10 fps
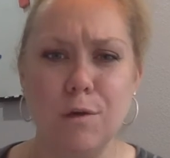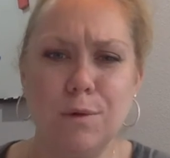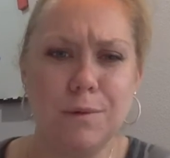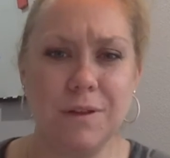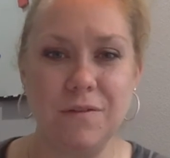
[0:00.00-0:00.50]

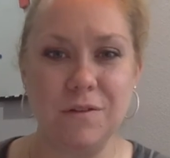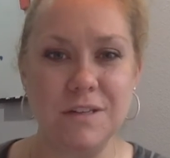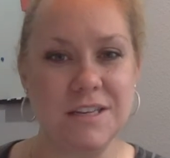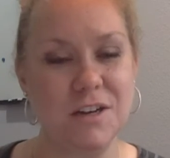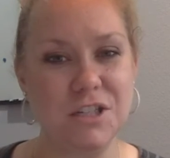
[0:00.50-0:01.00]
We're really
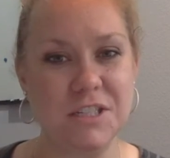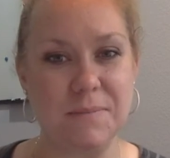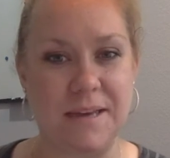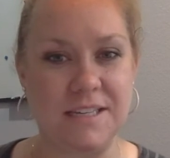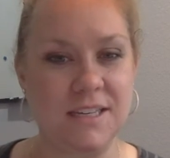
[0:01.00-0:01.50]
focusing on just the
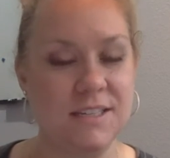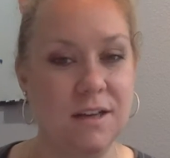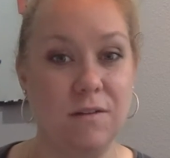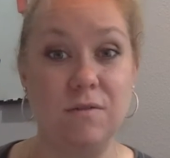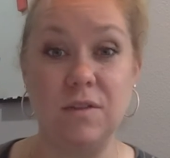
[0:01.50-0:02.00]
basics
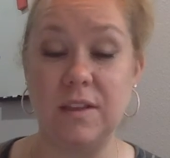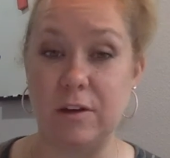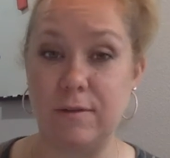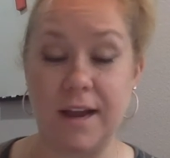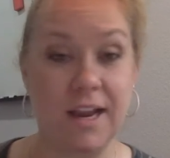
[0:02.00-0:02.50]
of
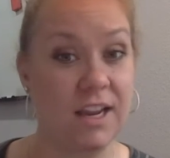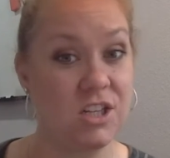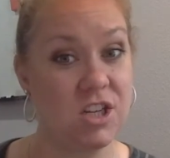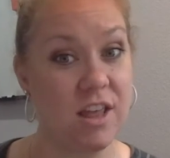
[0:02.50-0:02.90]
letter recognition,